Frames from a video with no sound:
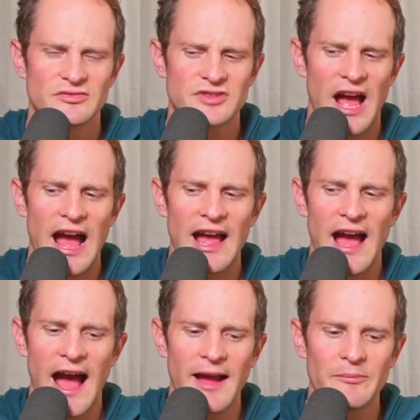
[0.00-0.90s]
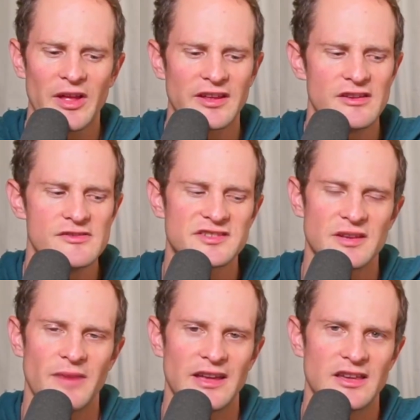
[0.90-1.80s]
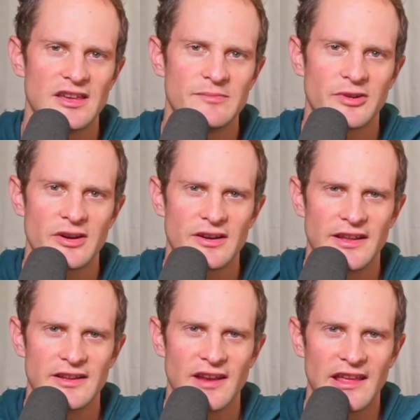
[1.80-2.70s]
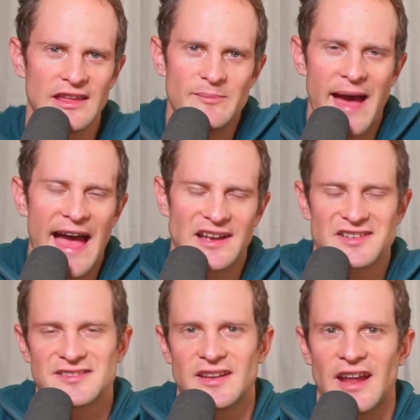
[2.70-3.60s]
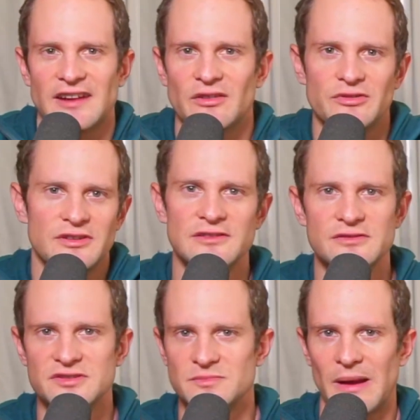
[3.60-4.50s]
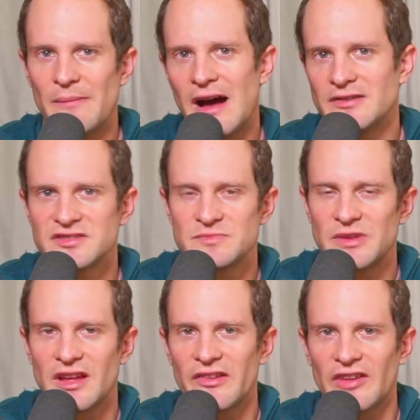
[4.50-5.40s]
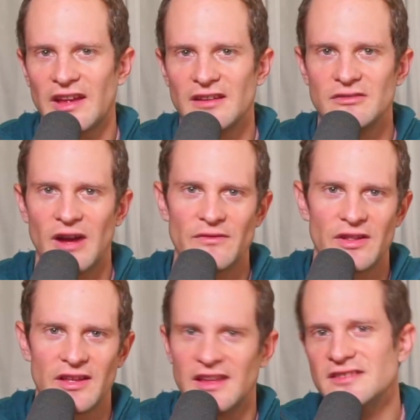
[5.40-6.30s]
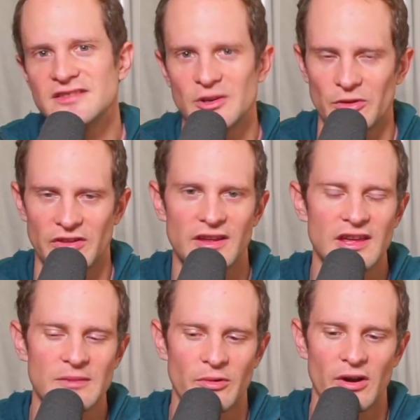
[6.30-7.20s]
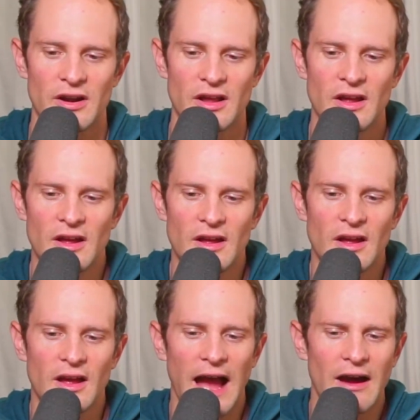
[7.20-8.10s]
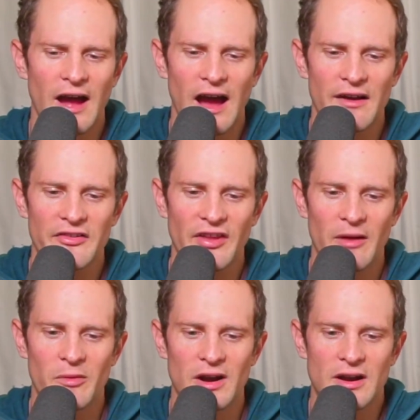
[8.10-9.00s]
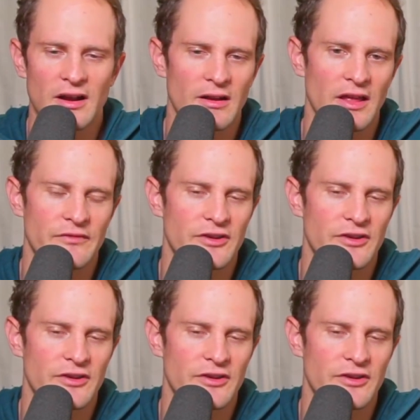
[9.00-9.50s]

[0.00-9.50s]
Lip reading: I'm like using my keyboard in Emacs, and I don't use my mouse because I can do everything easily with the keyboard. How does that work if